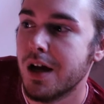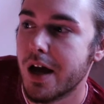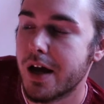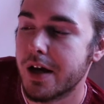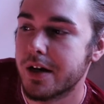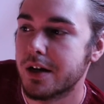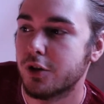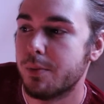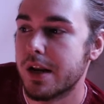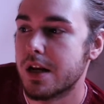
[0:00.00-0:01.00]
And
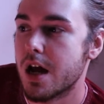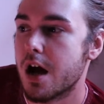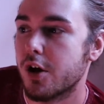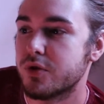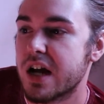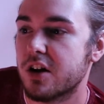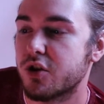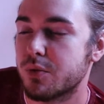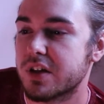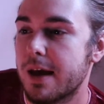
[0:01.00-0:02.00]
Lupita Nyong'o's character
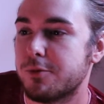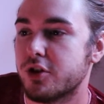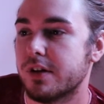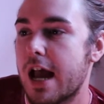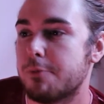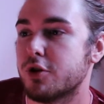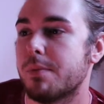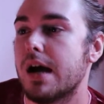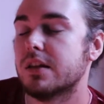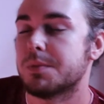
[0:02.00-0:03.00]
was captured
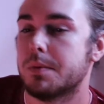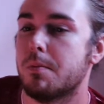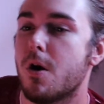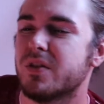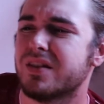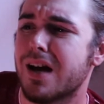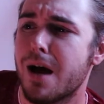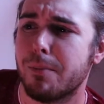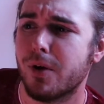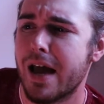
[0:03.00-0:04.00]
by Elizabeth Moss'
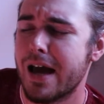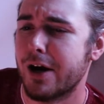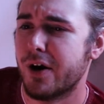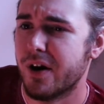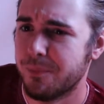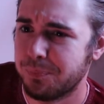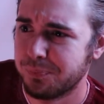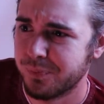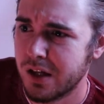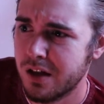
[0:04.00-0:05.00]
doppelganger.
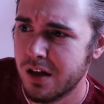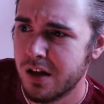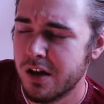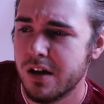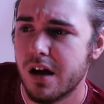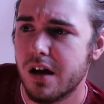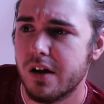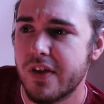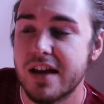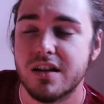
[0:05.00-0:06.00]

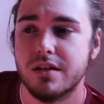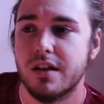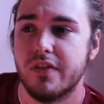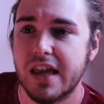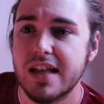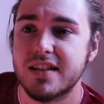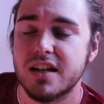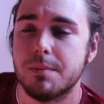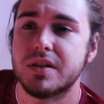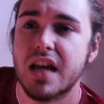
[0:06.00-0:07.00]
The kids end
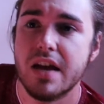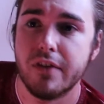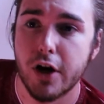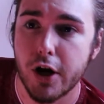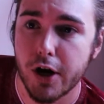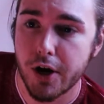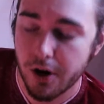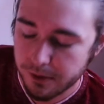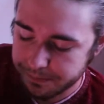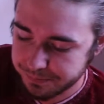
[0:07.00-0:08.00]
up saving
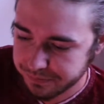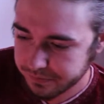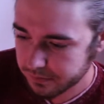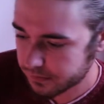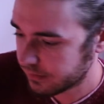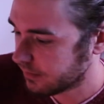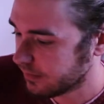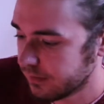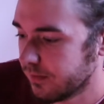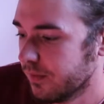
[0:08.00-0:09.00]
her.
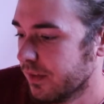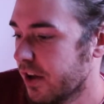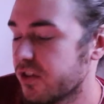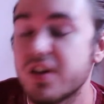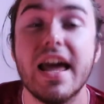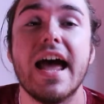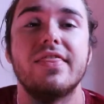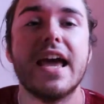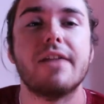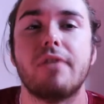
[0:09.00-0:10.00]
So they had
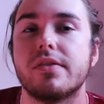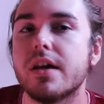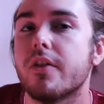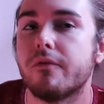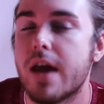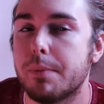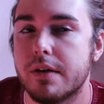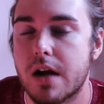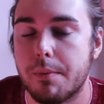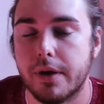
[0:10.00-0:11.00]
to fight the other family of
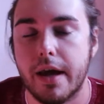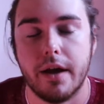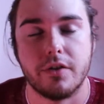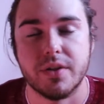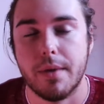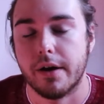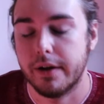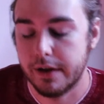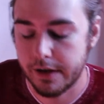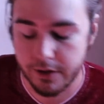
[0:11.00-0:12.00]
doppelgangers. I'm not going
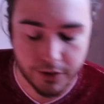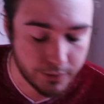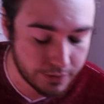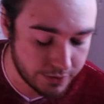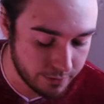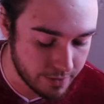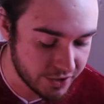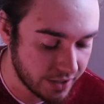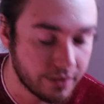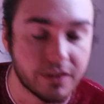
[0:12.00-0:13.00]
to get into it too much.
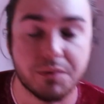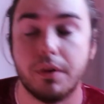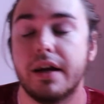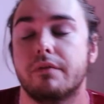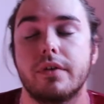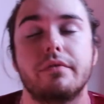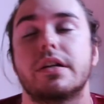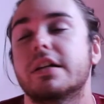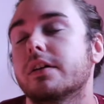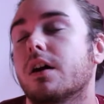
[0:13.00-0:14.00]
I could explain in vivid
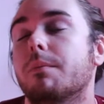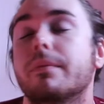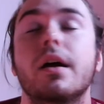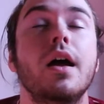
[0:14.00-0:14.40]
detail. And